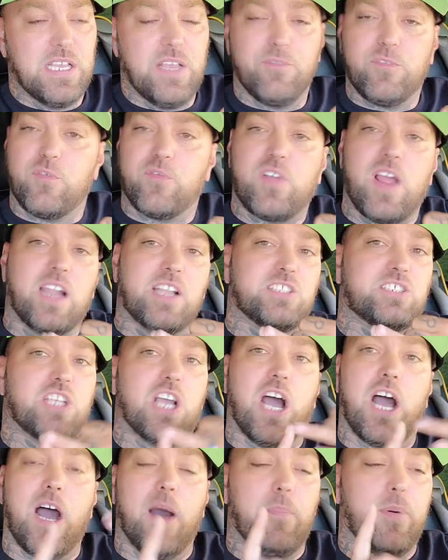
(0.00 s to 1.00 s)
If you've got a
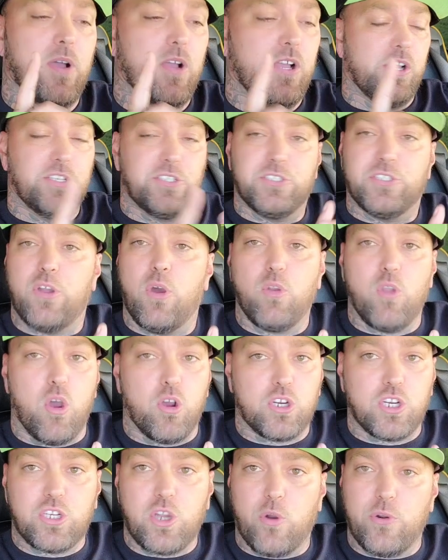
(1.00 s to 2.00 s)
job, you no
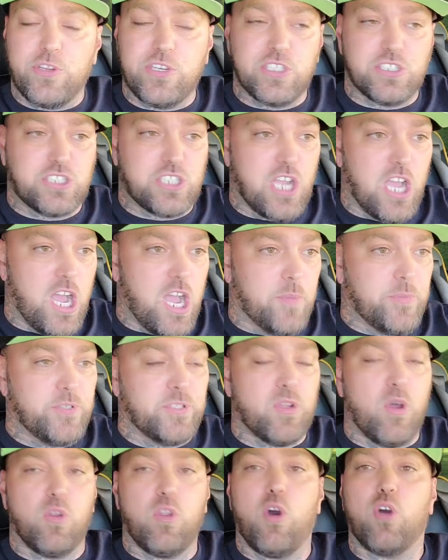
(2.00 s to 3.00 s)
longer go to your job. You
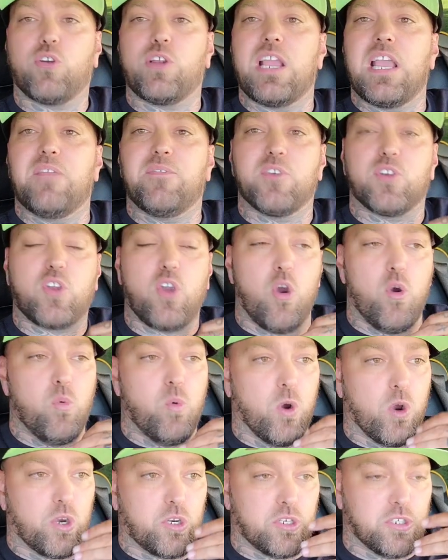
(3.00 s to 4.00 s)
no longer have your
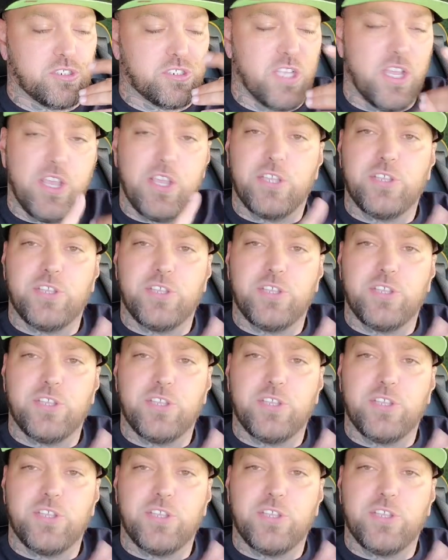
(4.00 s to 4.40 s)
coworkers.